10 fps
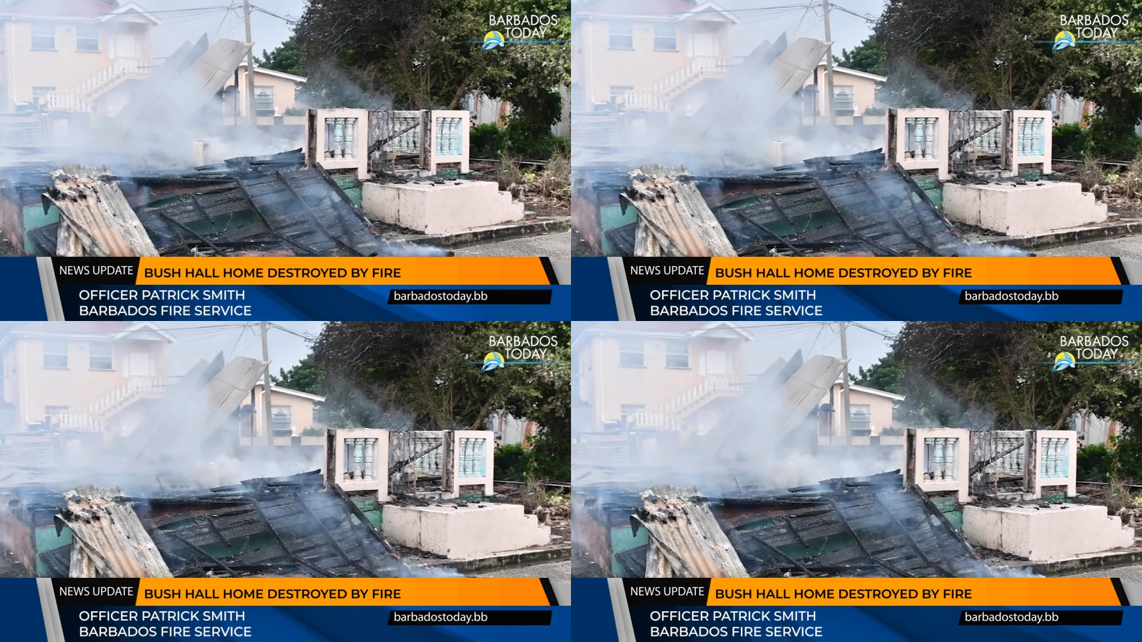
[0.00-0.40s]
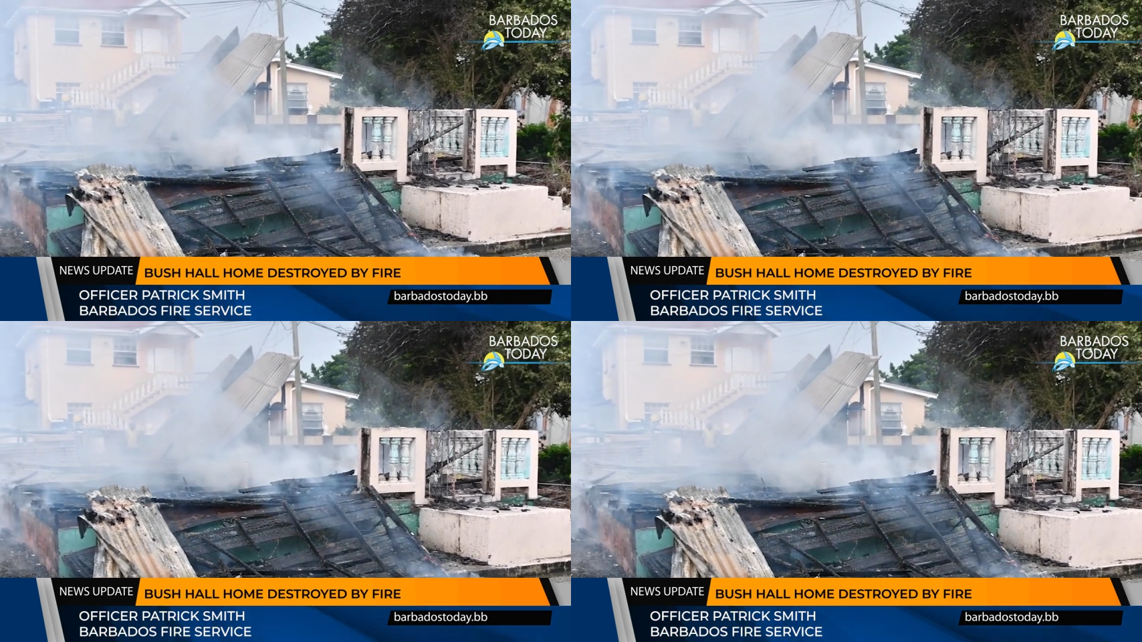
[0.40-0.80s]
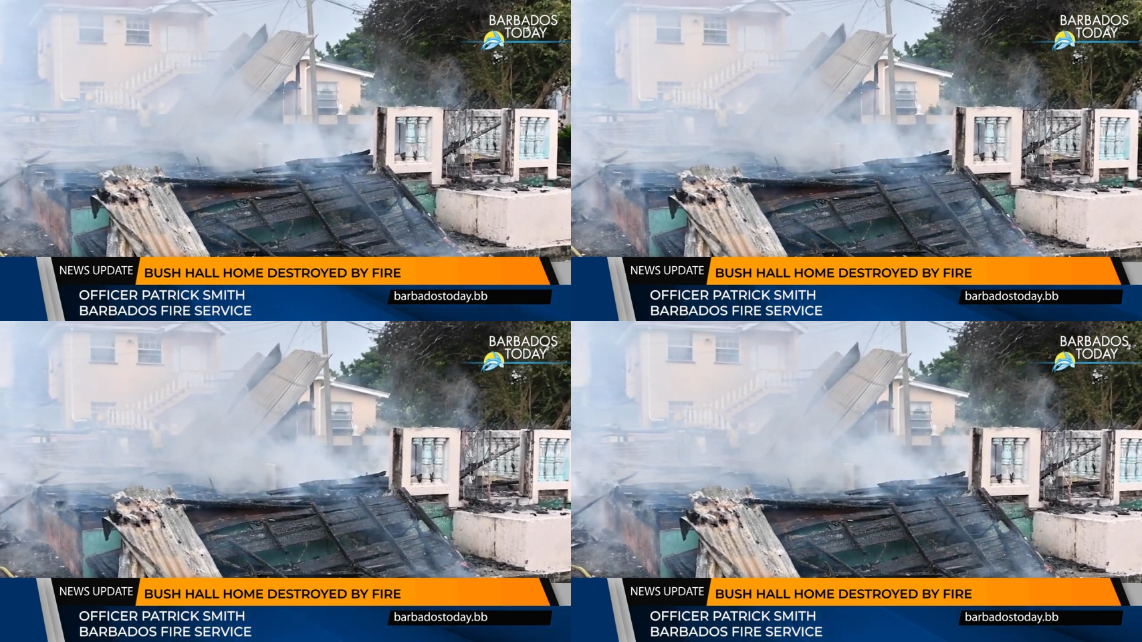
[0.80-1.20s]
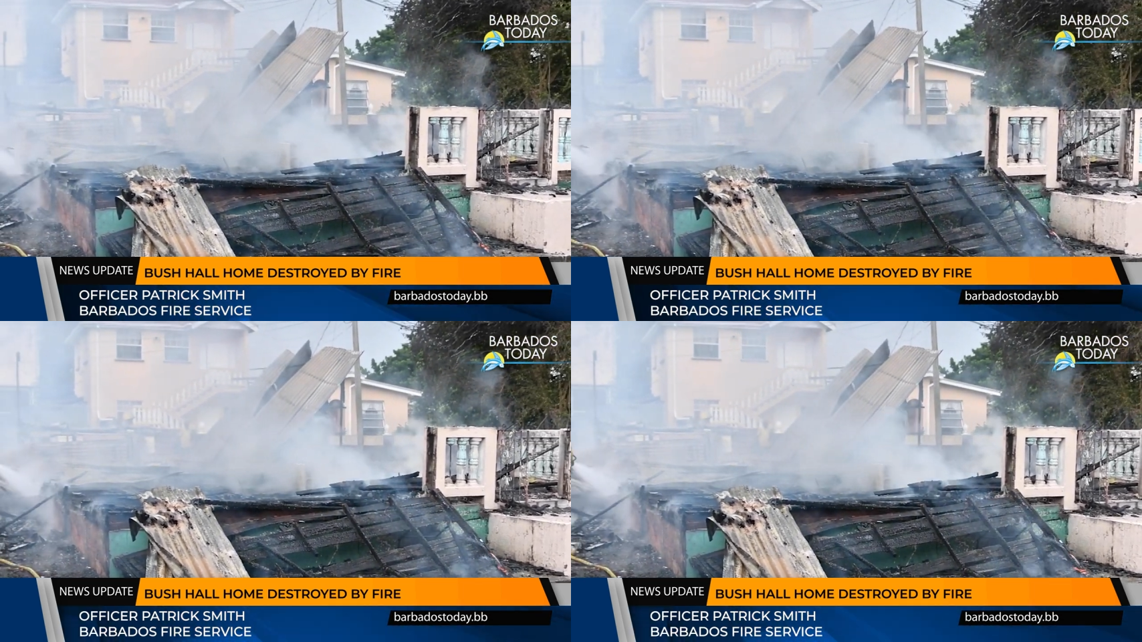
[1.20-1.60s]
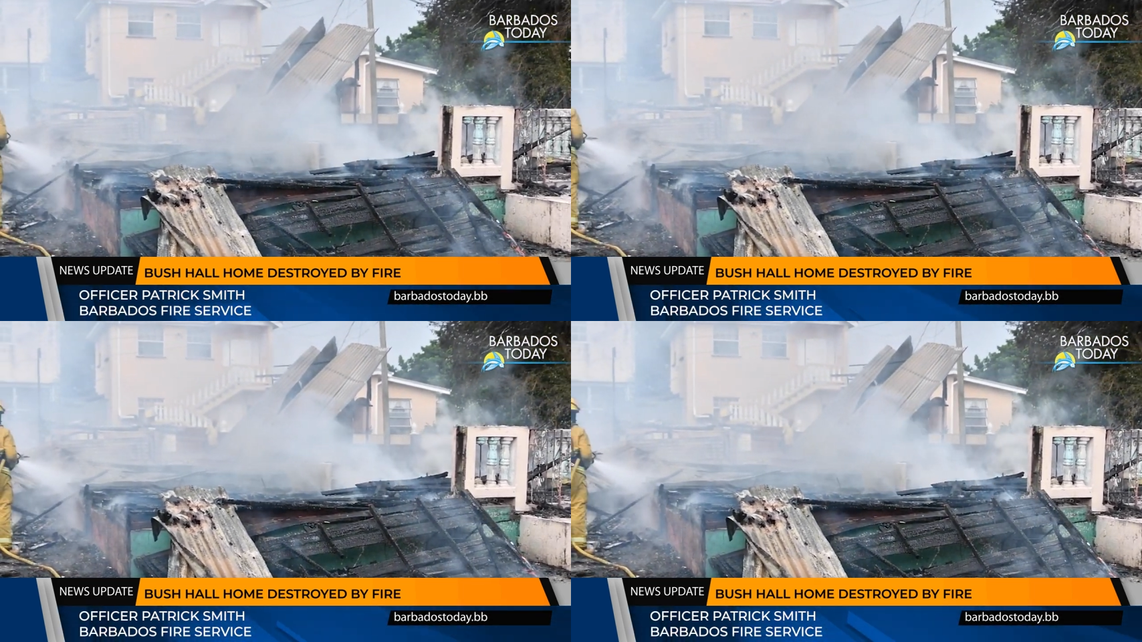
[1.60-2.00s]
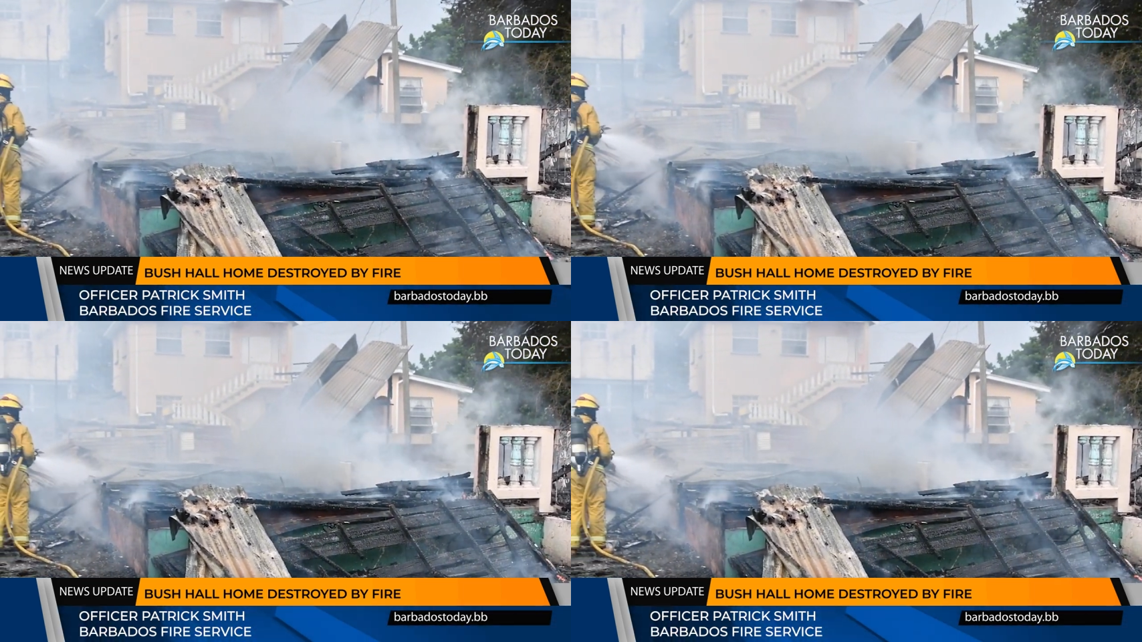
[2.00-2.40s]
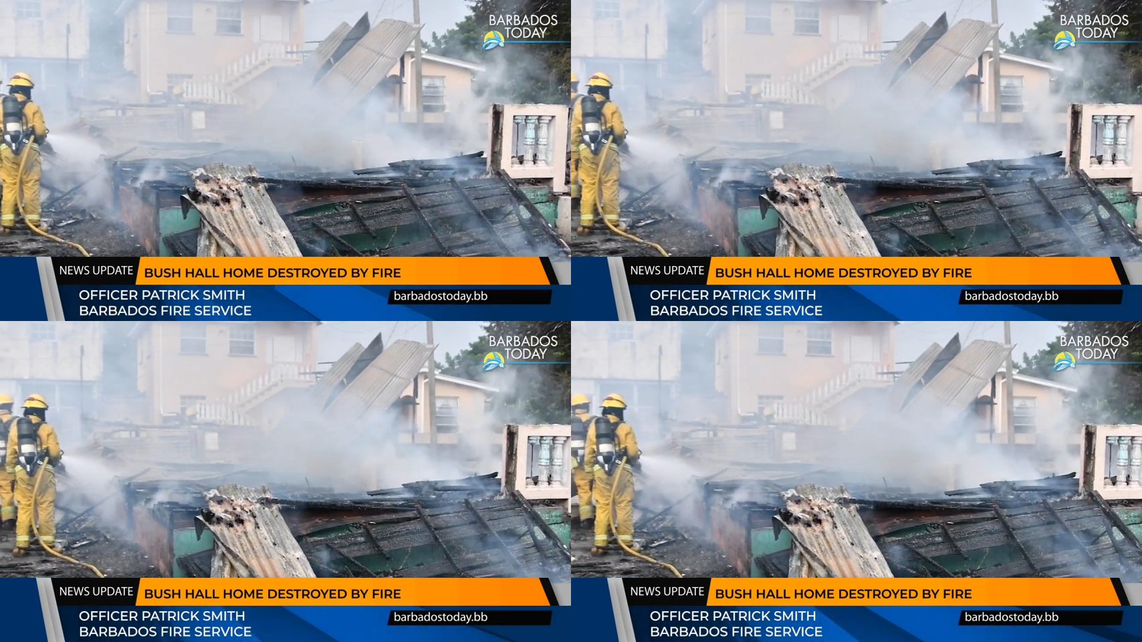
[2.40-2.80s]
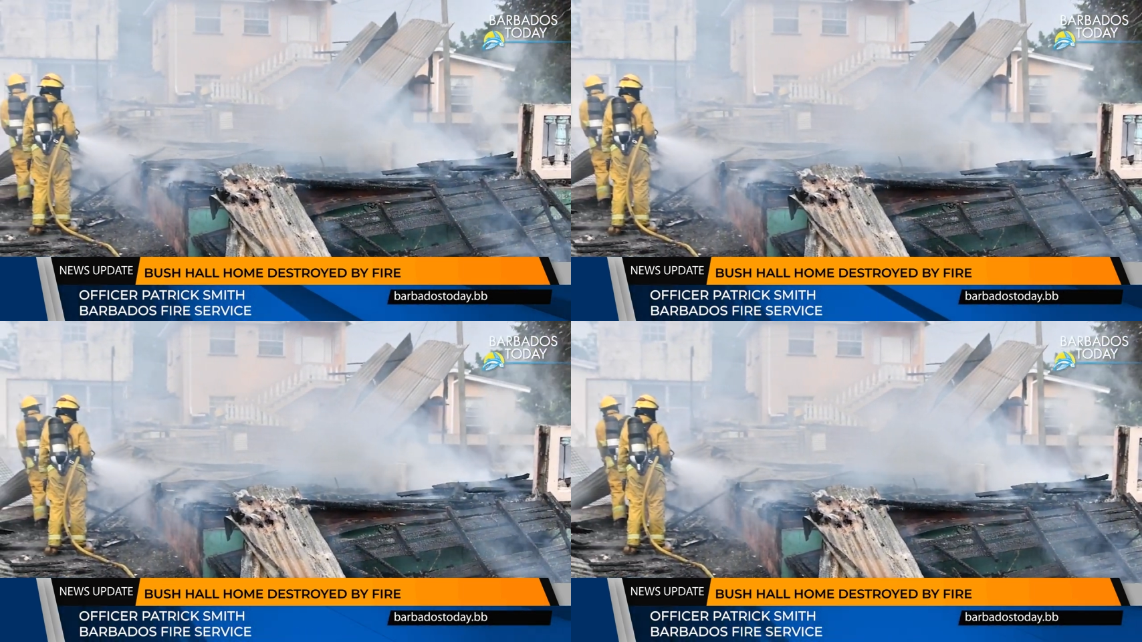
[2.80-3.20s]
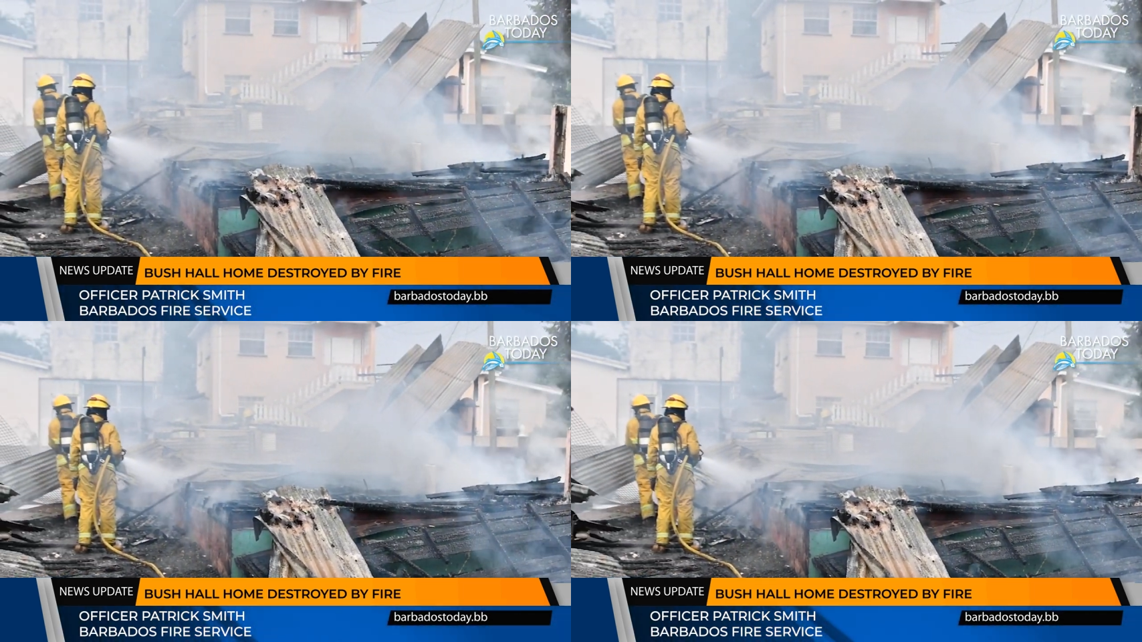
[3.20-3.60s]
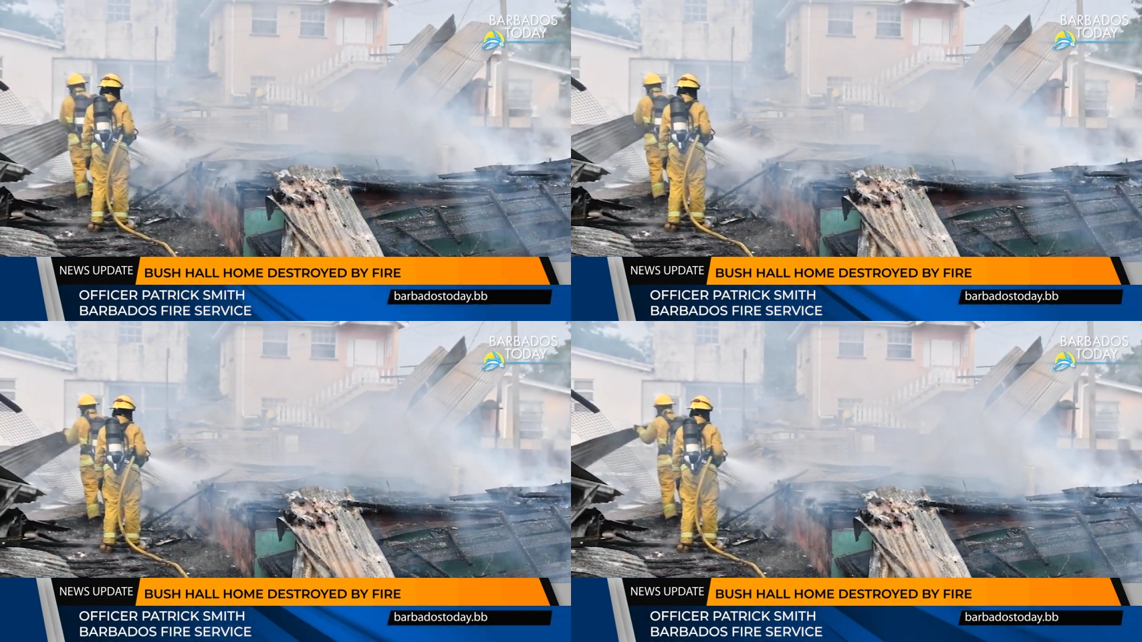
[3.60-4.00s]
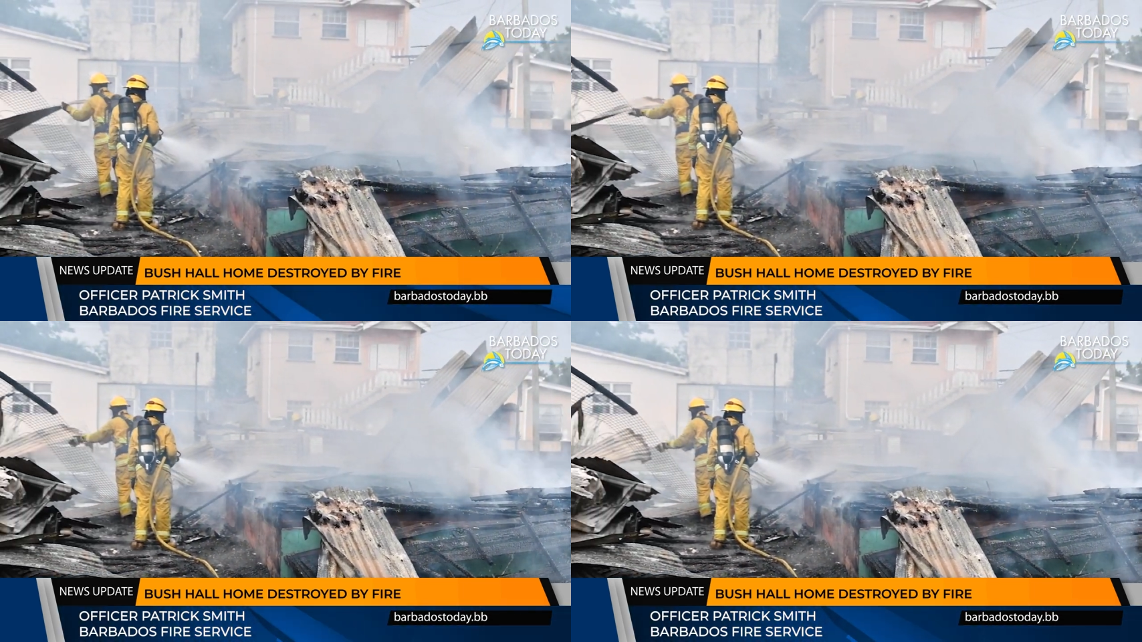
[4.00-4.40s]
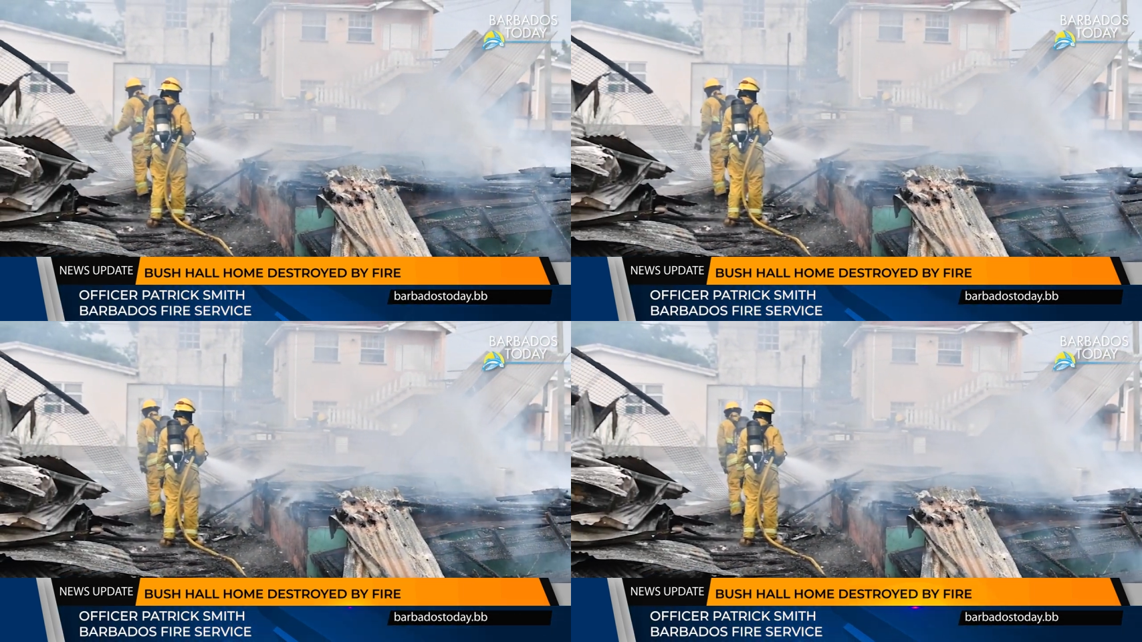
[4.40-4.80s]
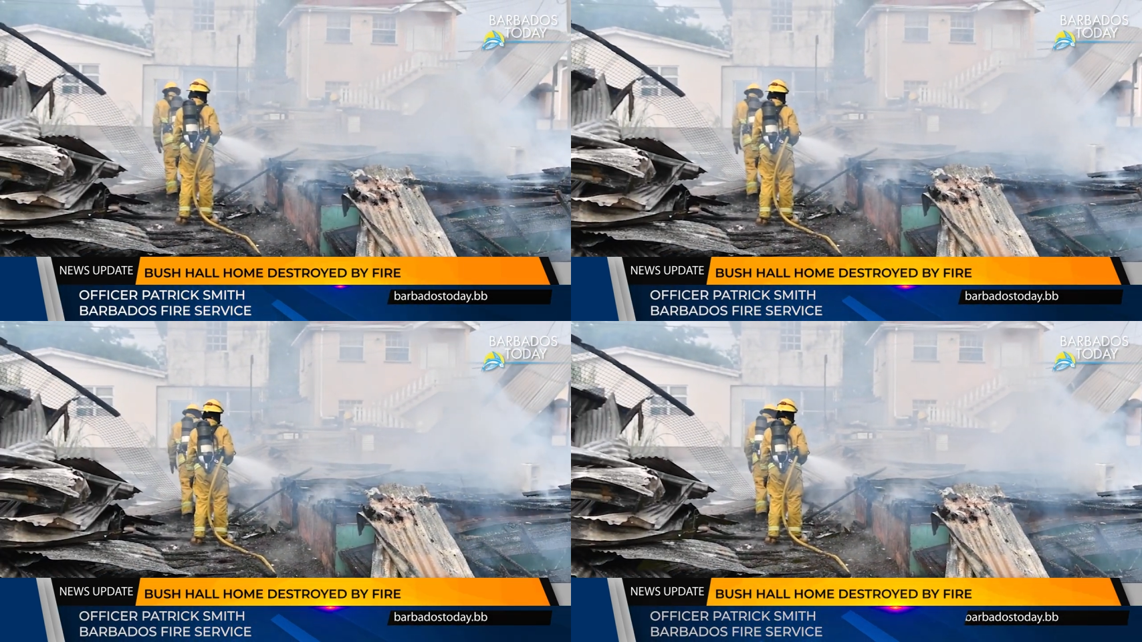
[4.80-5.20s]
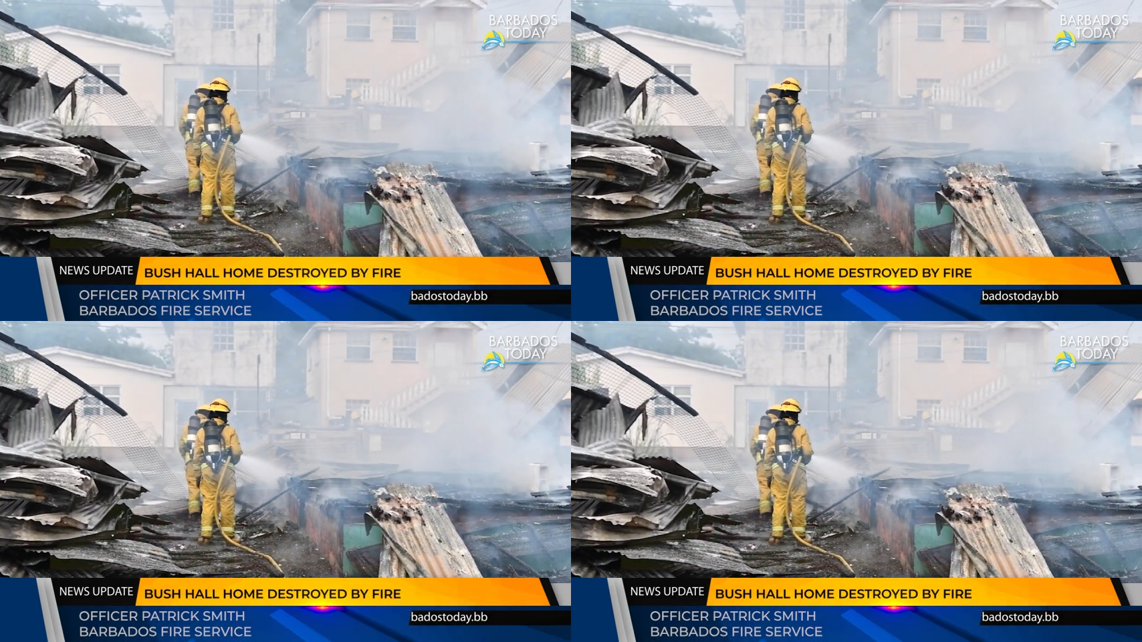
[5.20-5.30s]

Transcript: (no speaker visible)